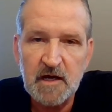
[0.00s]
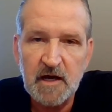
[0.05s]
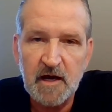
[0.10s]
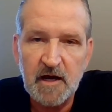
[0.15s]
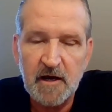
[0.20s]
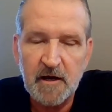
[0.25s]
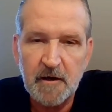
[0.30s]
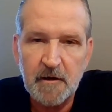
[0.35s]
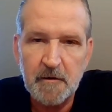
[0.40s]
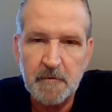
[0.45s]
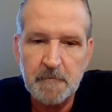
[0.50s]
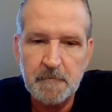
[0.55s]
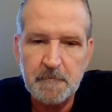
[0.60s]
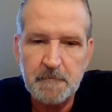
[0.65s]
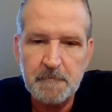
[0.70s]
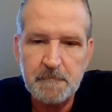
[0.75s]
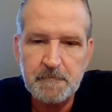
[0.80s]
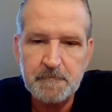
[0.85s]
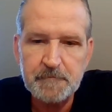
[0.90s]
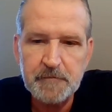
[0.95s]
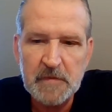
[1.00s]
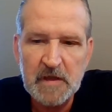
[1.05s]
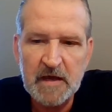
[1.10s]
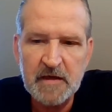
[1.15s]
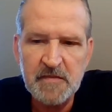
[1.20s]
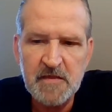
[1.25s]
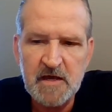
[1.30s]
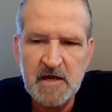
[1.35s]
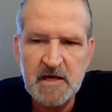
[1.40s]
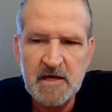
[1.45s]
And
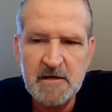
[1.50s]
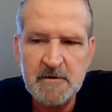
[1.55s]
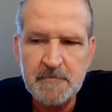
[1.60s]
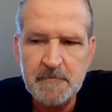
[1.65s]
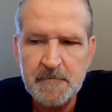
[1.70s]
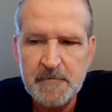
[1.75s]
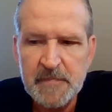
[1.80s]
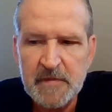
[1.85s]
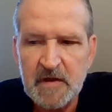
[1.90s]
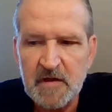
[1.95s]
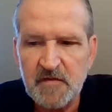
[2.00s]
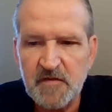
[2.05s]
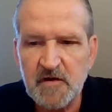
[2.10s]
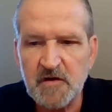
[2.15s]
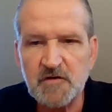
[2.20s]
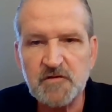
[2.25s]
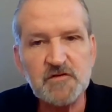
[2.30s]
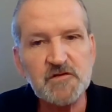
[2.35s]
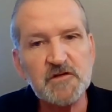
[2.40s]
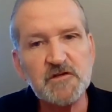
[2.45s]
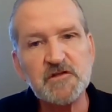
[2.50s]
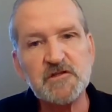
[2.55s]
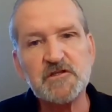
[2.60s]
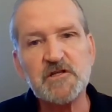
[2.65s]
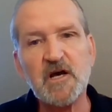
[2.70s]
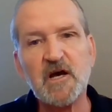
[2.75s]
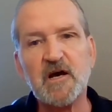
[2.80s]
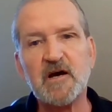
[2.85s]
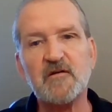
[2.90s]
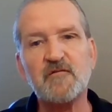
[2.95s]
then there's
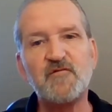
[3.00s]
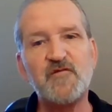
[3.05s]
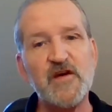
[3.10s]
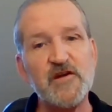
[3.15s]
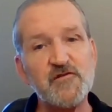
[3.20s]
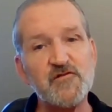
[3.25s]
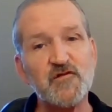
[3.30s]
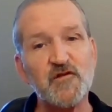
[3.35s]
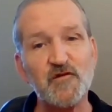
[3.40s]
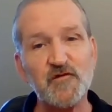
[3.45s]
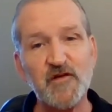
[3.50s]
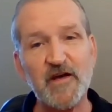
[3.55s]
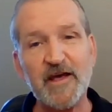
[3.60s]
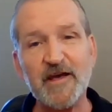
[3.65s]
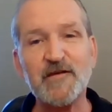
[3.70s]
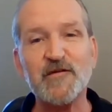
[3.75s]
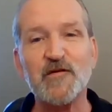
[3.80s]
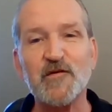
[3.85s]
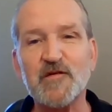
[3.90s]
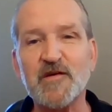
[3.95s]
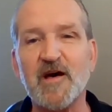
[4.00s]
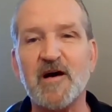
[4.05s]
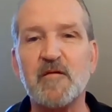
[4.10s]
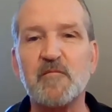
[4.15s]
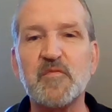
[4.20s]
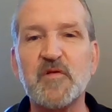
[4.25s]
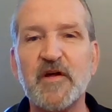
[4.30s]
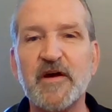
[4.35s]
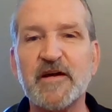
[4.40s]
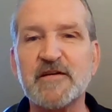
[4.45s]
this ventral vagal
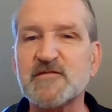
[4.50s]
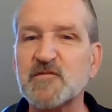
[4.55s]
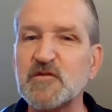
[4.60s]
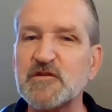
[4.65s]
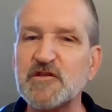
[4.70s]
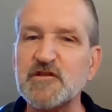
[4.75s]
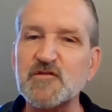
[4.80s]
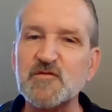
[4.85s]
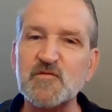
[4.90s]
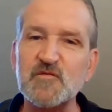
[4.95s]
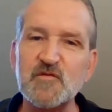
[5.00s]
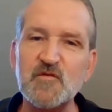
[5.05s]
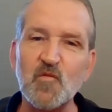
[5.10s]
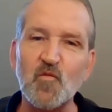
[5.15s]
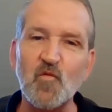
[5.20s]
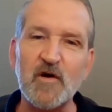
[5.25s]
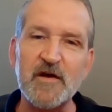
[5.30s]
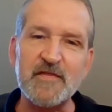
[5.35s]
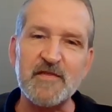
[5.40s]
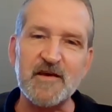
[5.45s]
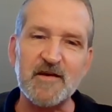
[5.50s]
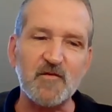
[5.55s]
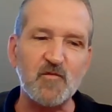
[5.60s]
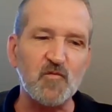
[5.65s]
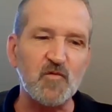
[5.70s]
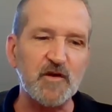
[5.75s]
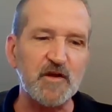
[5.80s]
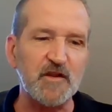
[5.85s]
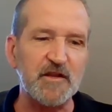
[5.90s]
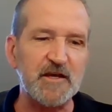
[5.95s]
complex, which is the one that
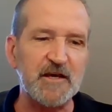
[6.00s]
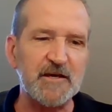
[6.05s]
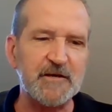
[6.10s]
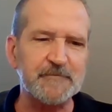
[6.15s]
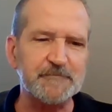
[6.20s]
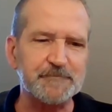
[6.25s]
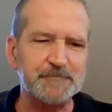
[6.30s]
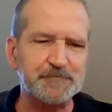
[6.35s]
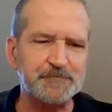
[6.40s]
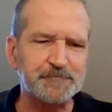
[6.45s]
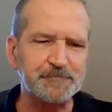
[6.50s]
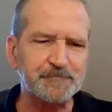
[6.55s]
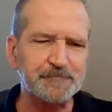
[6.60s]
really